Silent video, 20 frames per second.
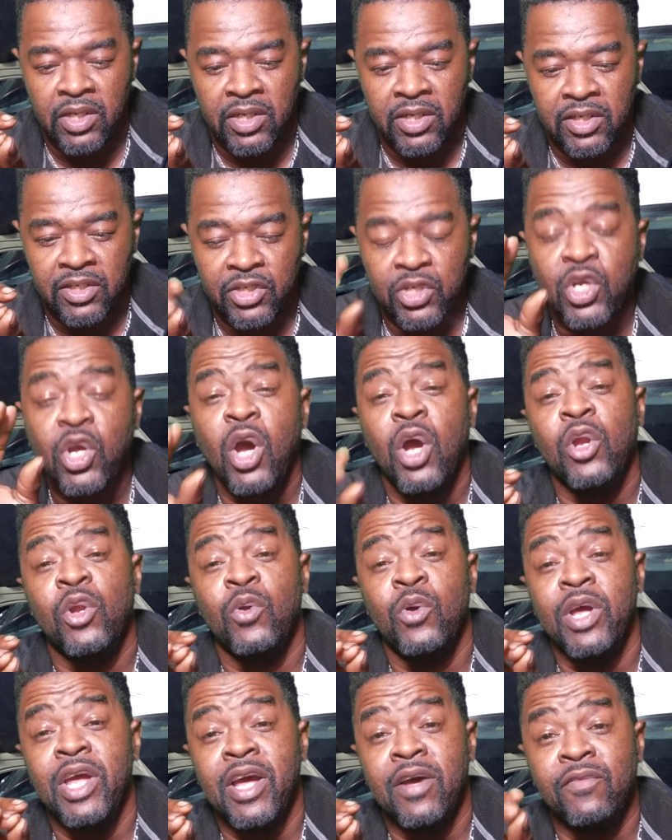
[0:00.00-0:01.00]
the car
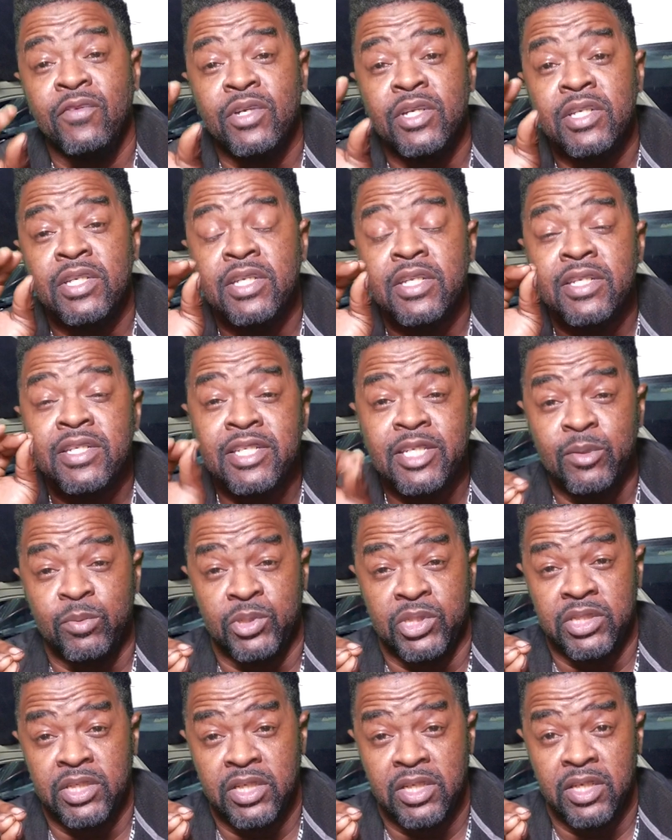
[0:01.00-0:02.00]
don't have a
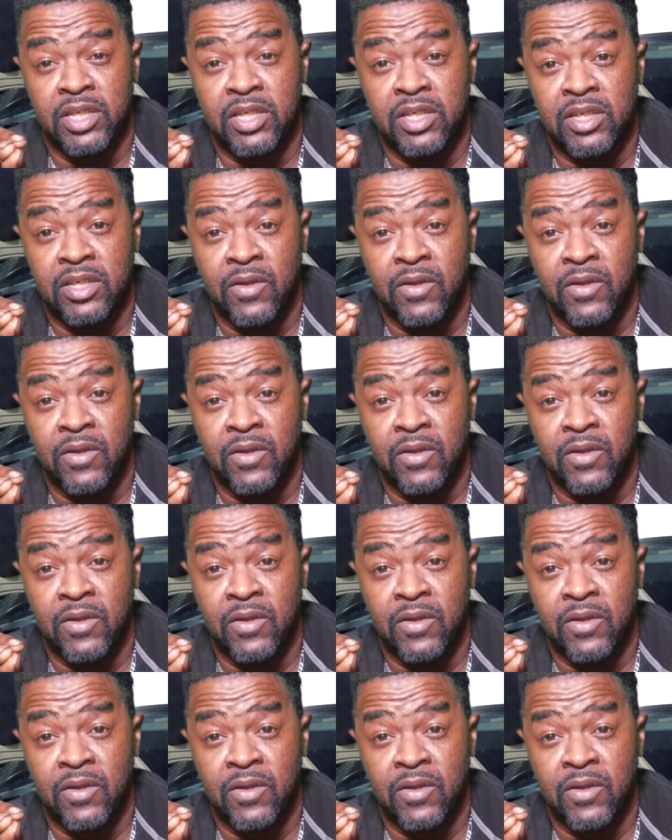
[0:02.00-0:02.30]
dipstick in it